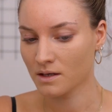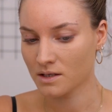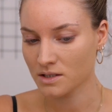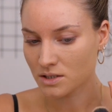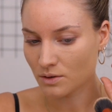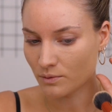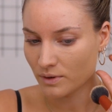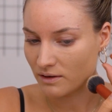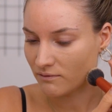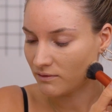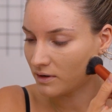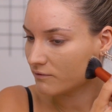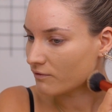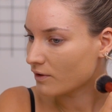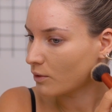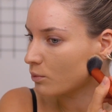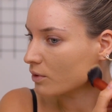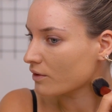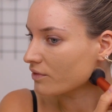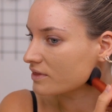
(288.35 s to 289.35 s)
So even if
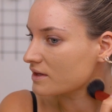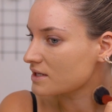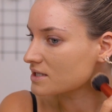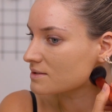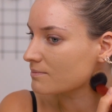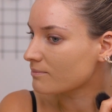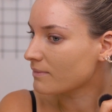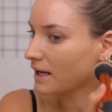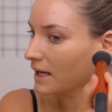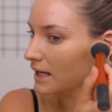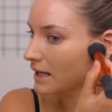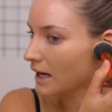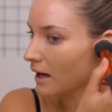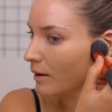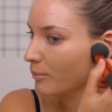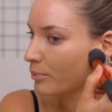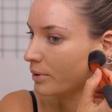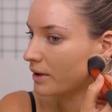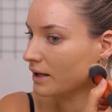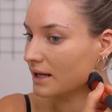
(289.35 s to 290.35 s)
I want this
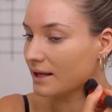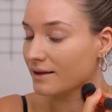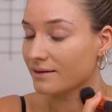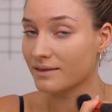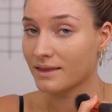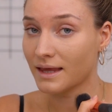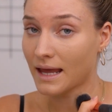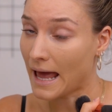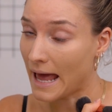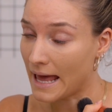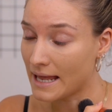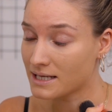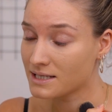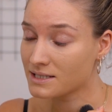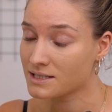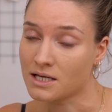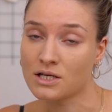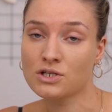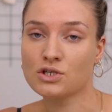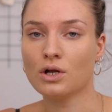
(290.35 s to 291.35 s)
makeup in the
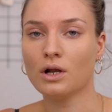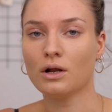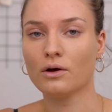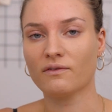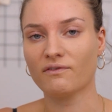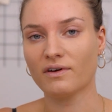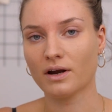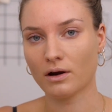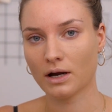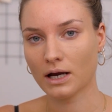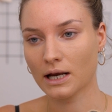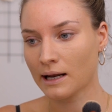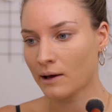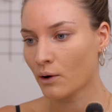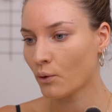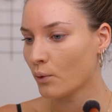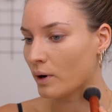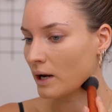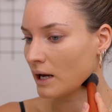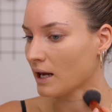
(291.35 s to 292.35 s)
end to look very
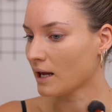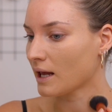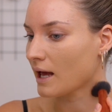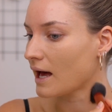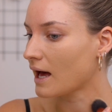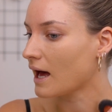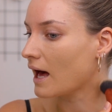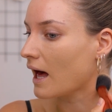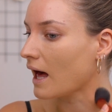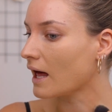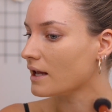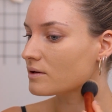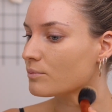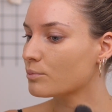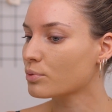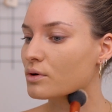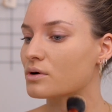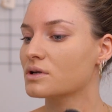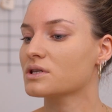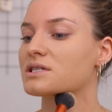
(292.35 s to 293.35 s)
glowy
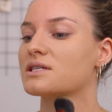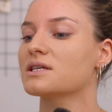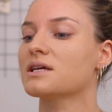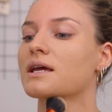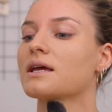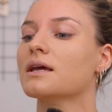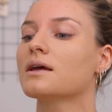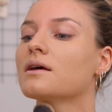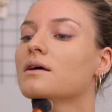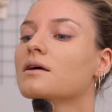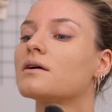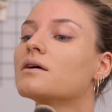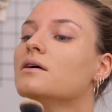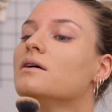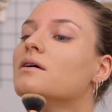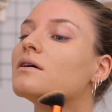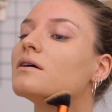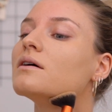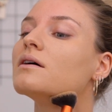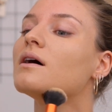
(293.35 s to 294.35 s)
and bronzy,
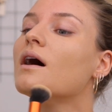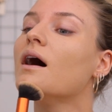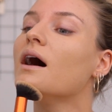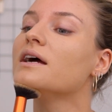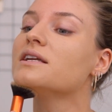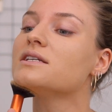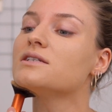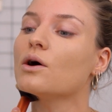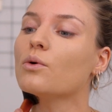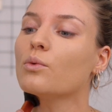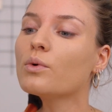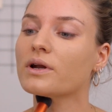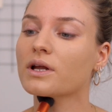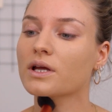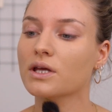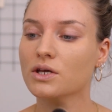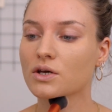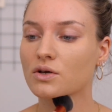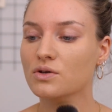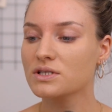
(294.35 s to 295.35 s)
I don't want
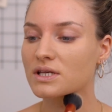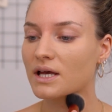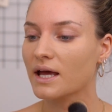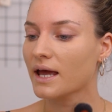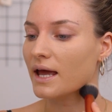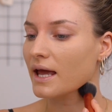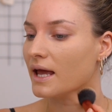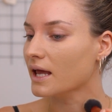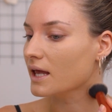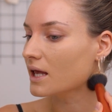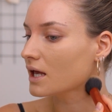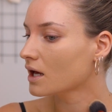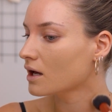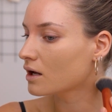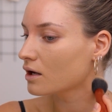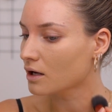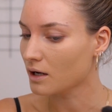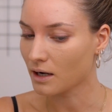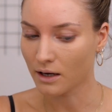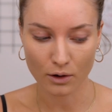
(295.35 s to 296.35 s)
to use a
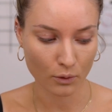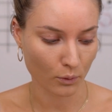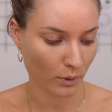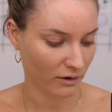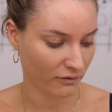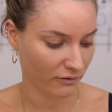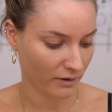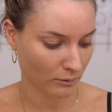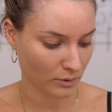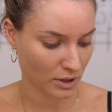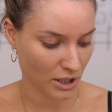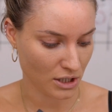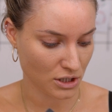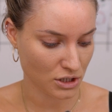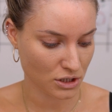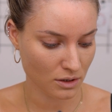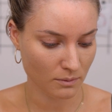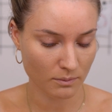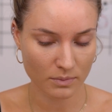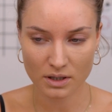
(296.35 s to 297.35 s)
glowy
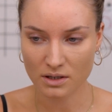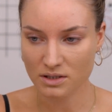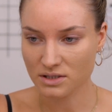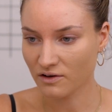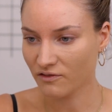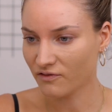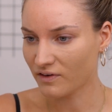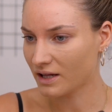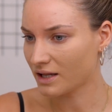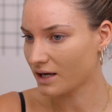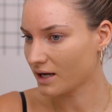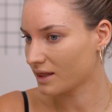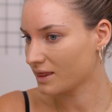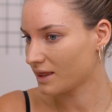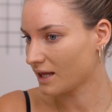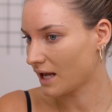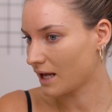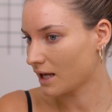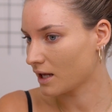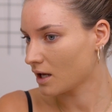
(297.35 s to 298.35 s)
foundation because I feel like
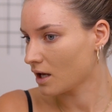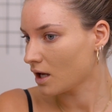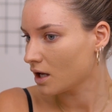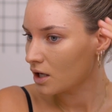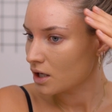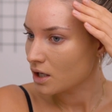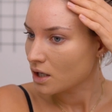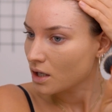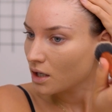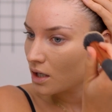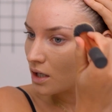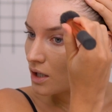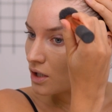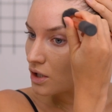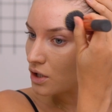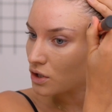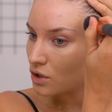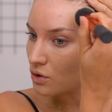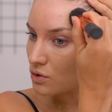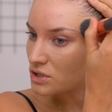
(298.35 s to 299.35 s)
they
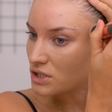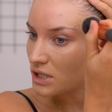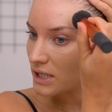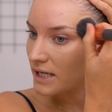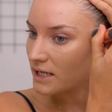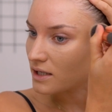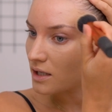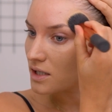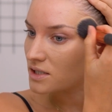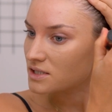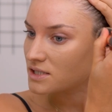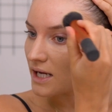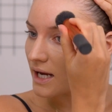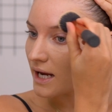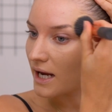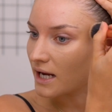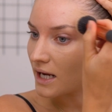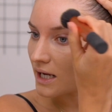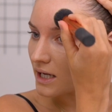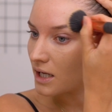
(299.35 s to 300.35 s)
usually
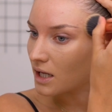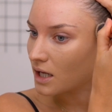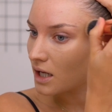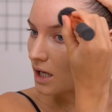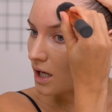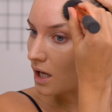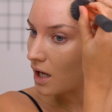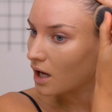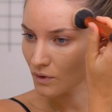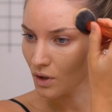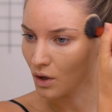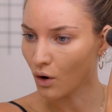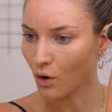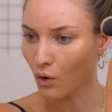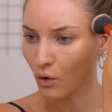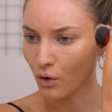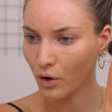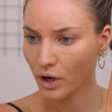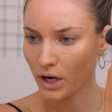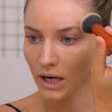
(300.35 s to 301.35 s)
contain
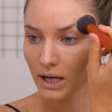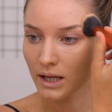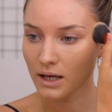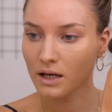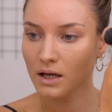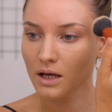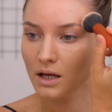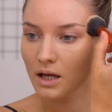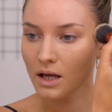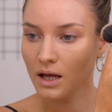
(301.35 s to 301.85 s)
oil,